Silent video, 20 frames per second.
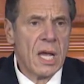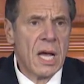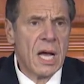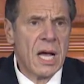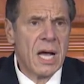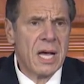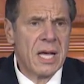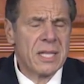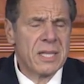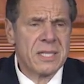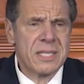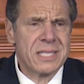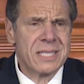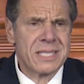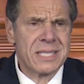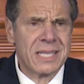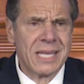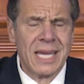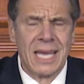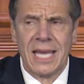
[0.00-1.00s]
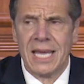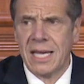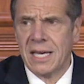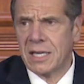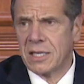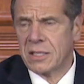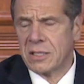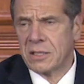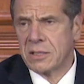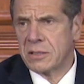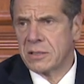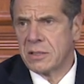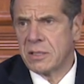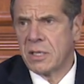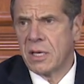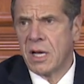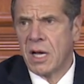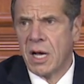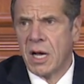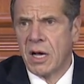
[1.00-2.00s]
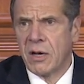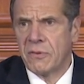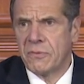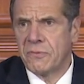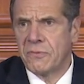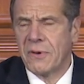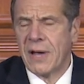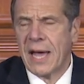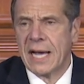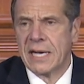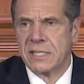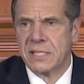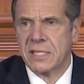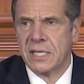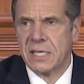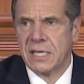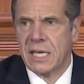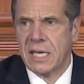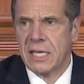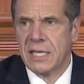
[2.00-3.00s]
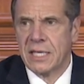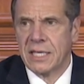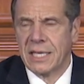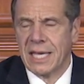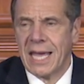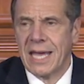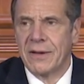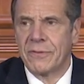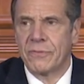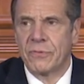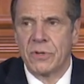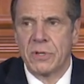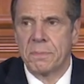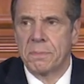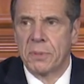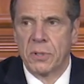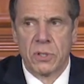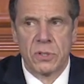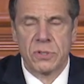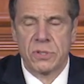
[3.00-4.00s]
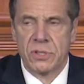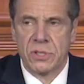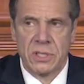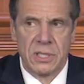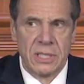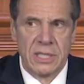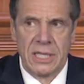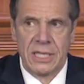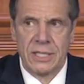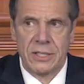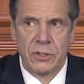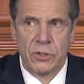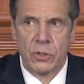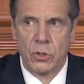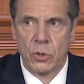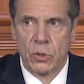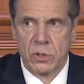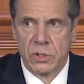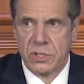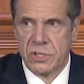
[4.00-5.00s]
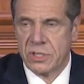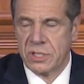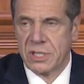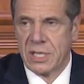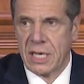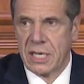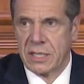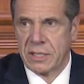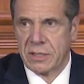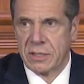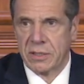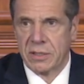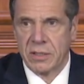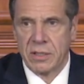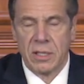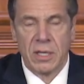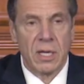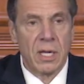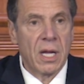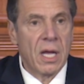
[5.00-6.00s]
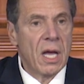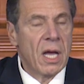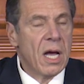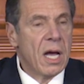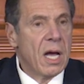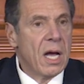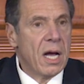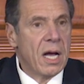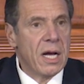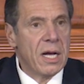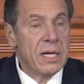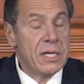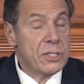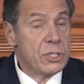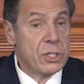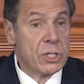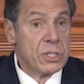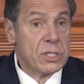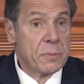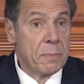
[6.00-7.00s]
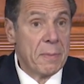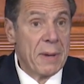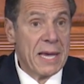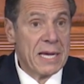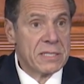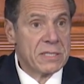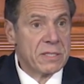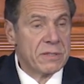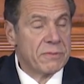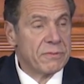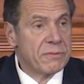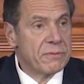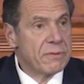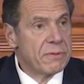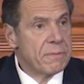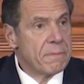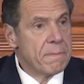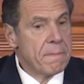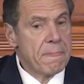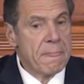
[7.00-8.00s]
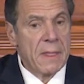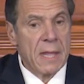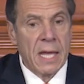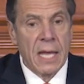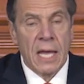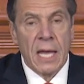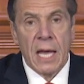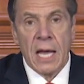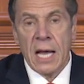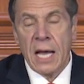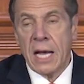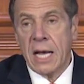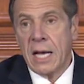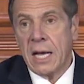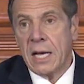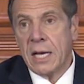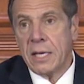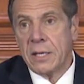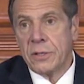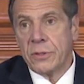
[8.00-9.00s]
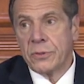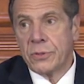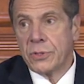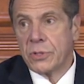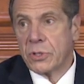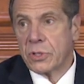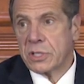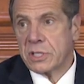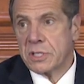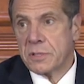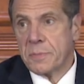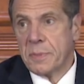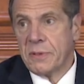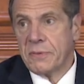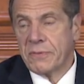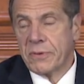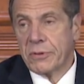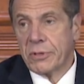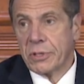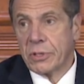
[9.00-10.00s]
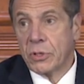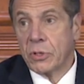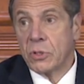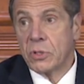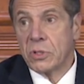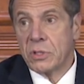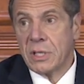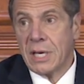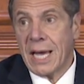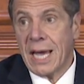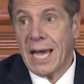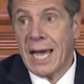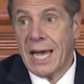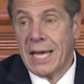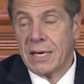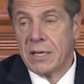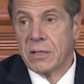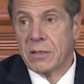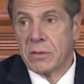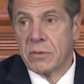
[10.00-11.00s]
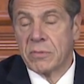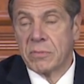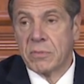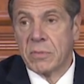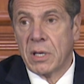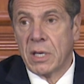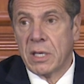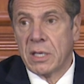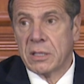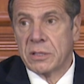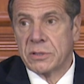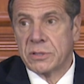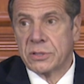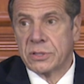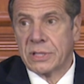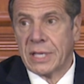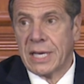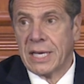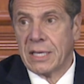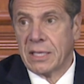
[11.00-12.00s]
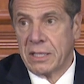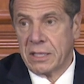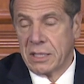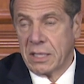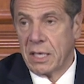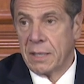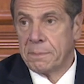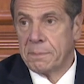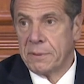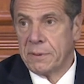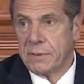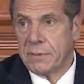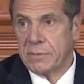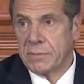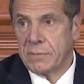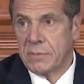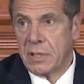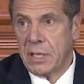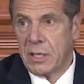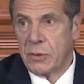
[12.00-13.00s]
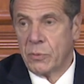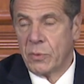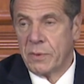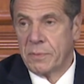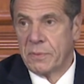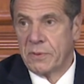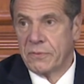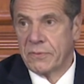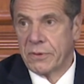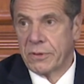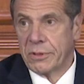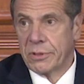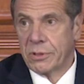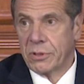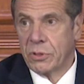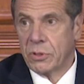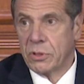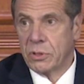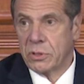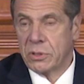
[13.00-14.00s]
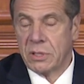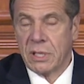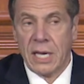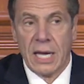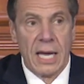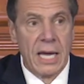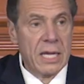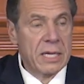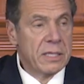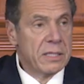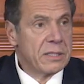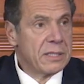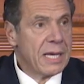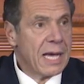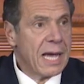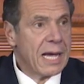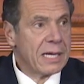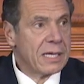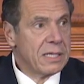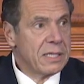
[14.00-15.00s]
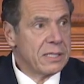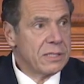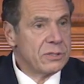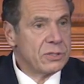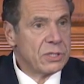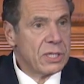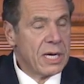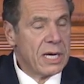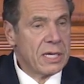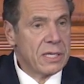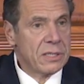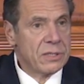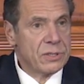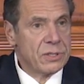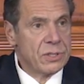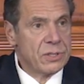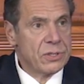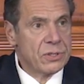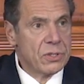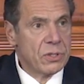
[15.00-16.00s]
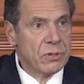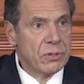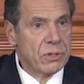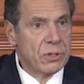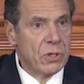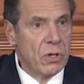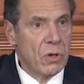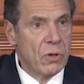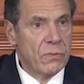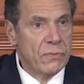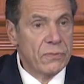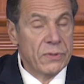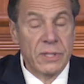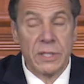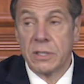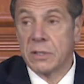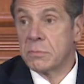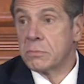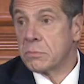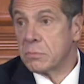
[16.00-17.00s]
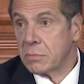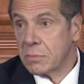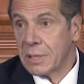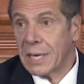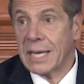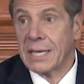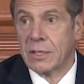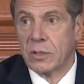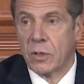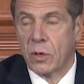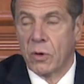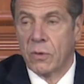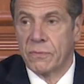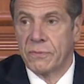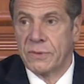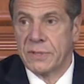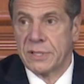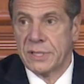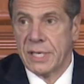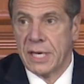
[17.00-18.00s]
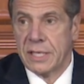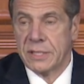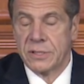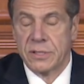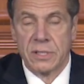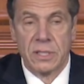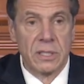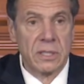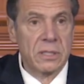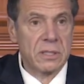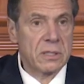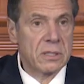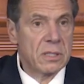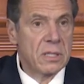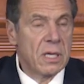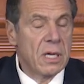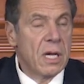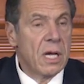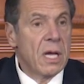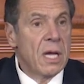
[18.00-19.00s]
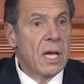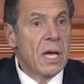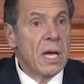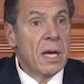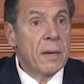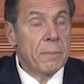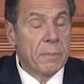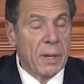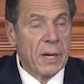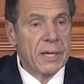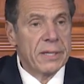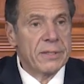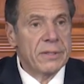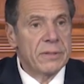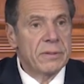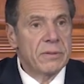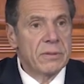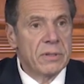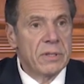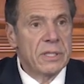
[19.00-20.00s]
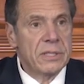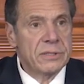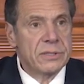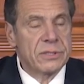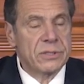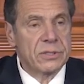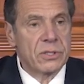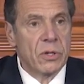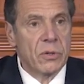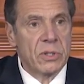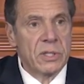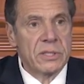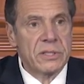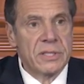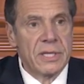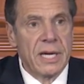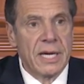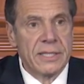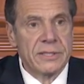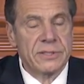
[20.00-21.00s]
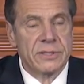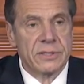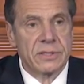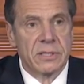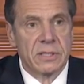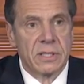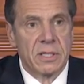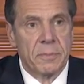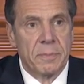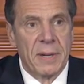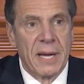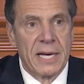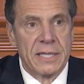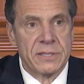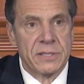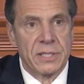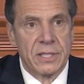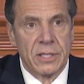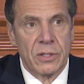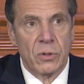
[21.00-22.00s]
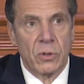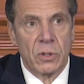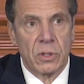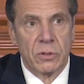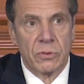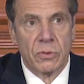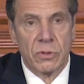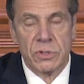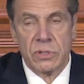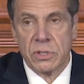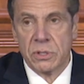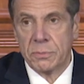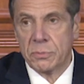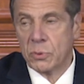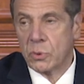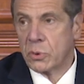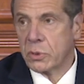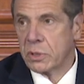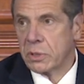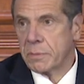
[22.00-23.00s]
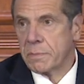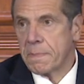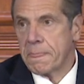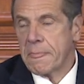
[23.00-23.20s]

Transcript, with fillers: Uh, the scale of vaccinating every person in your state uh, is just massive. Uh, New York has been very good at uh, scaling up, and we've been very good at tackling challenges during COVID, like COVID testing. But this is going to test capacity all across the board.